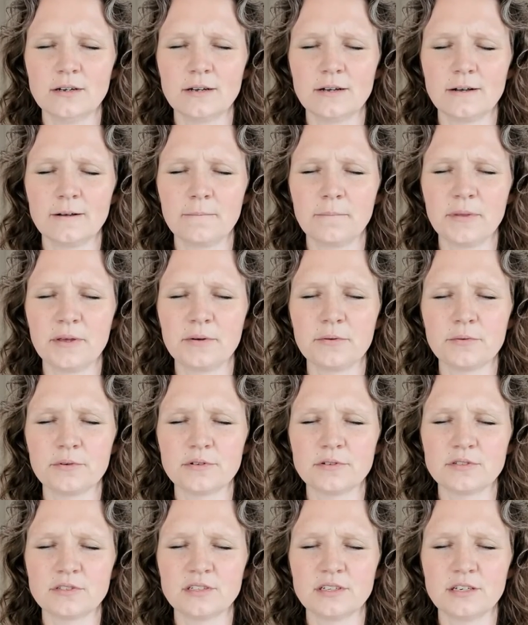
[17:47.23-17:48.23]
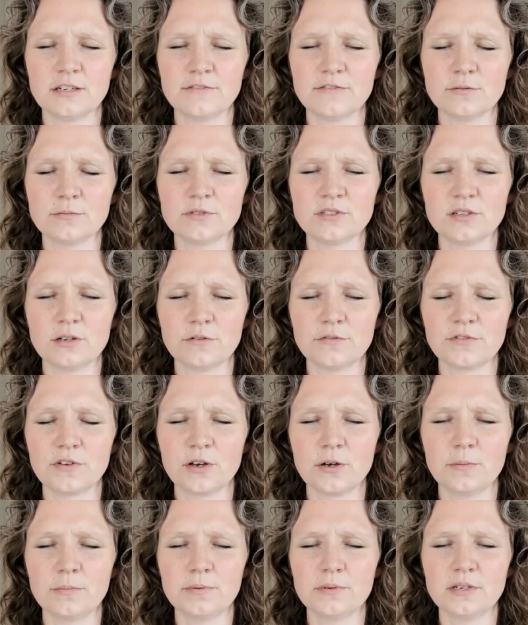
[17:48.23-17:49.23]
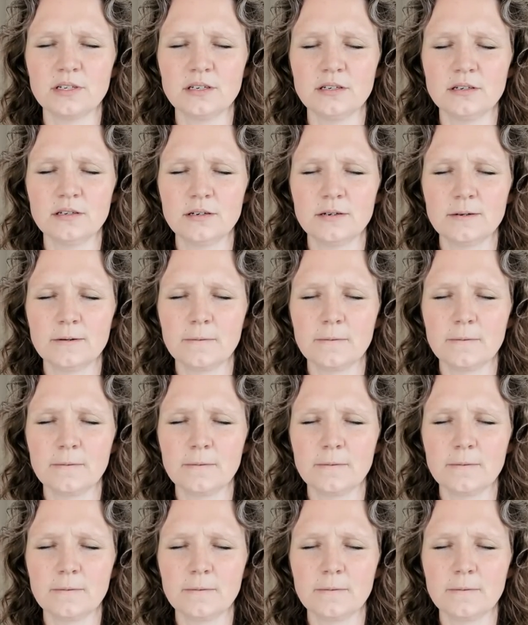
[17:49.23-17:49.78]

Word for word: in order to give himself company.